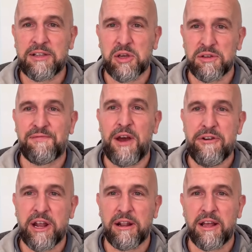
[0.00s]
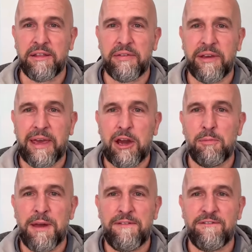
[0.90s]
So it's very unlikely that
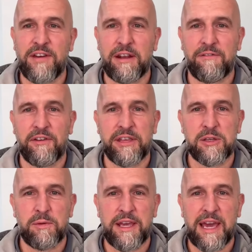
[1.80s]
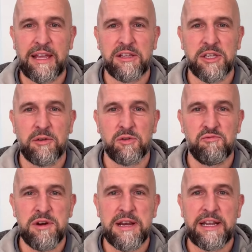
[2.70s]
he'll be fit for this weekend. So it's
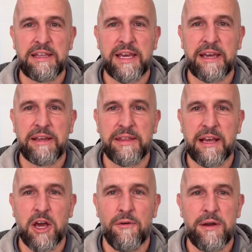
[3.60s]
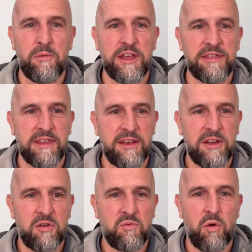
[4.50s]
really they're going with
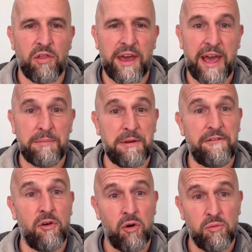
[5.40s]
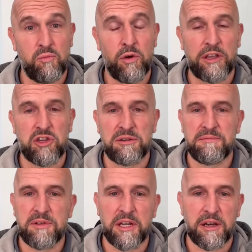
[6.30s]
what they had before, which,
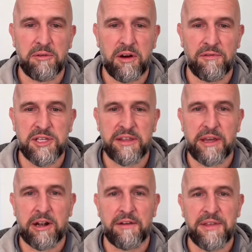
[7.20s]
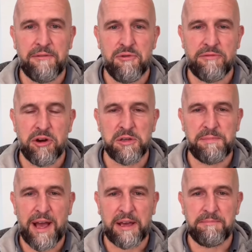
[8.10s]
you know, obviously they'd love to have Ringrose
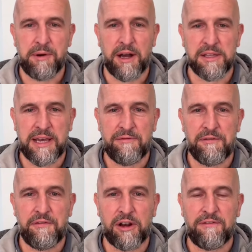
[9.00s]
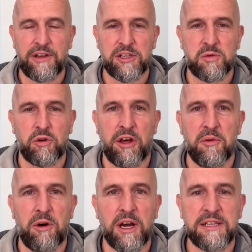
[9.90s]
back, but to have a fully fit squad
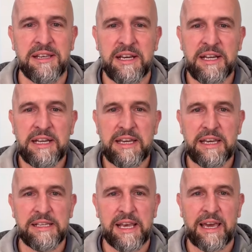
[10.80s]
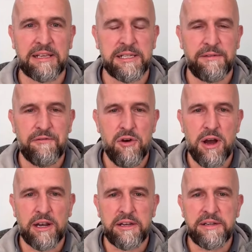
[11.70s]
otherwise is excellent for
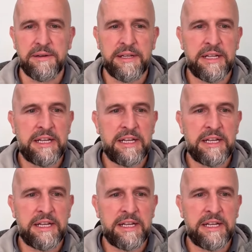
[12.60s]
Ireland.